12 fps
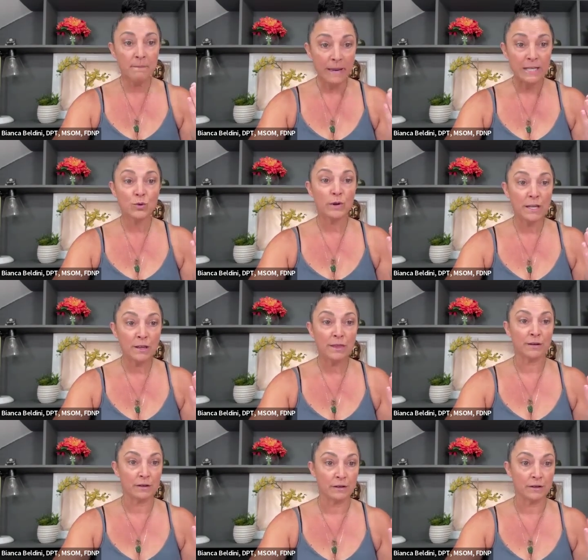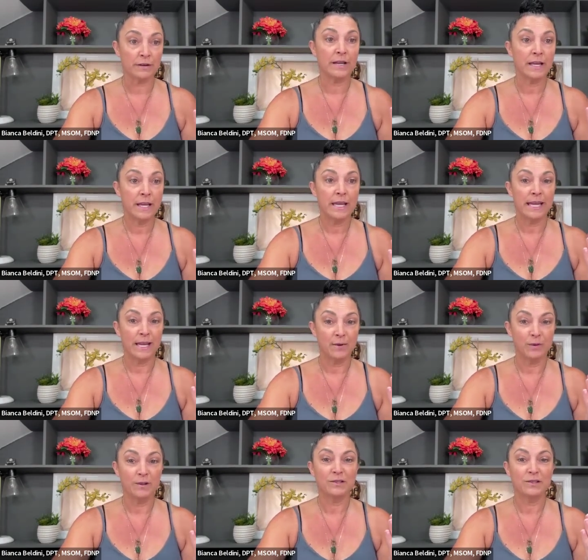May 23rd.
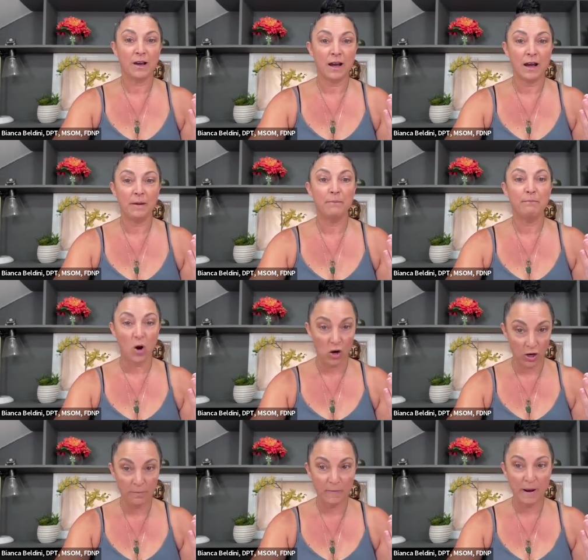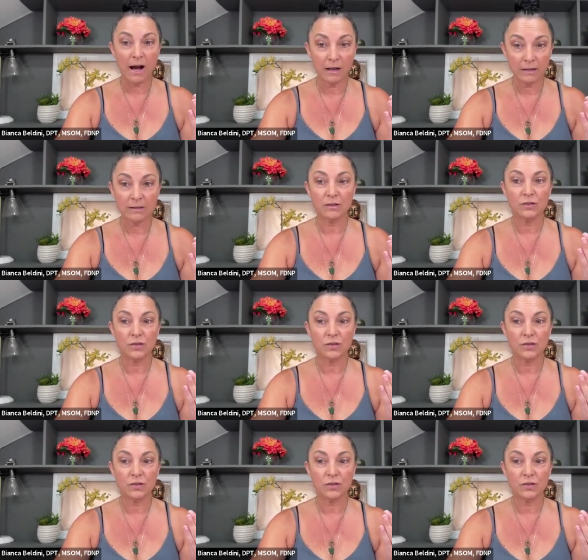It was a bark box.